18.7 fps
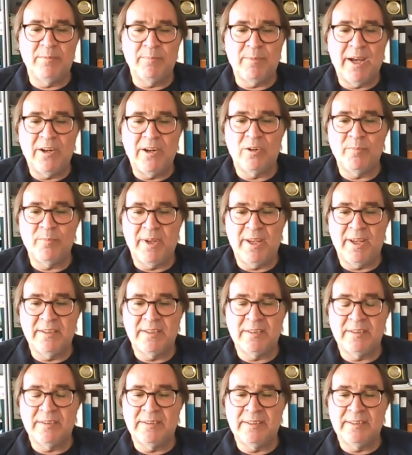
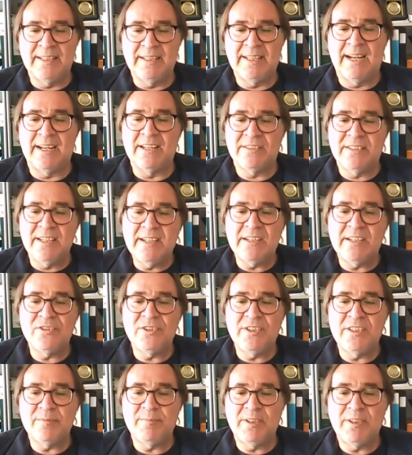environment that are
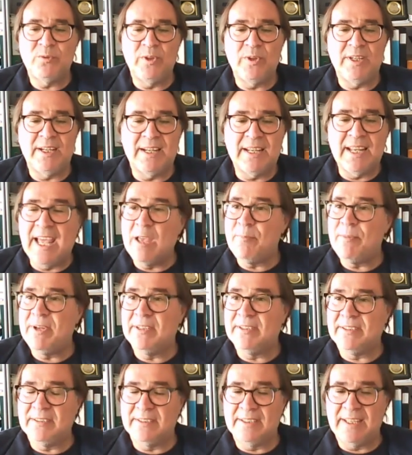synergies between
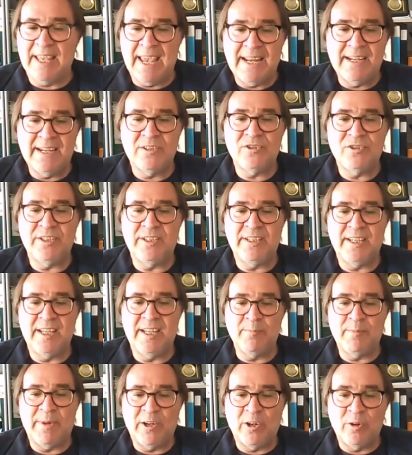climate, energy,
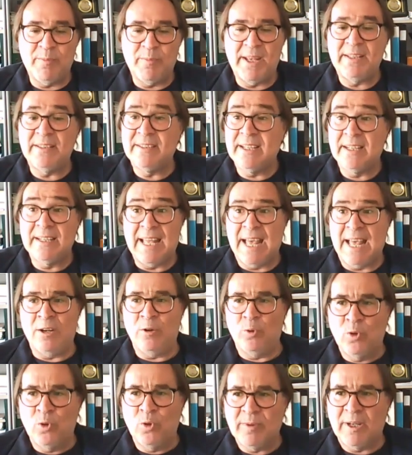environmental,
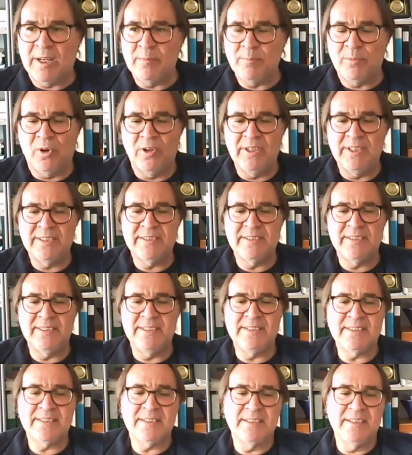and urban
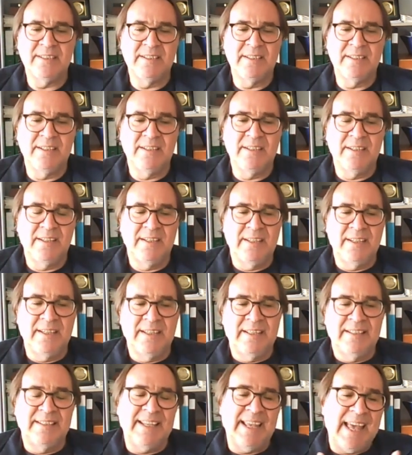policies.
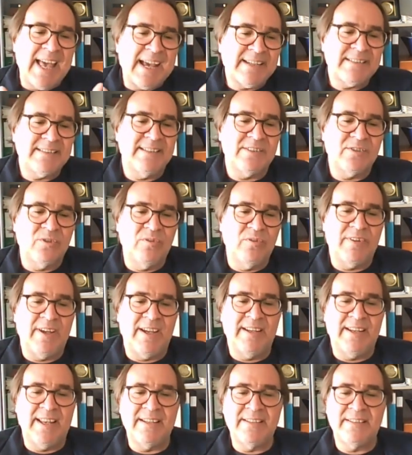The access to
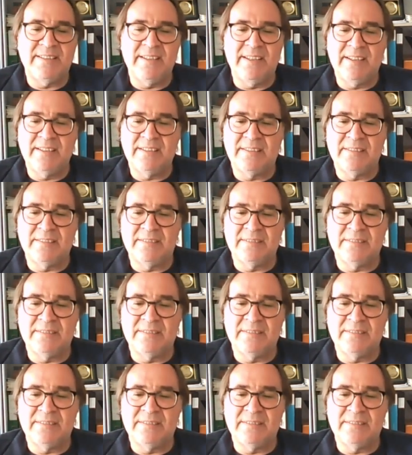financing,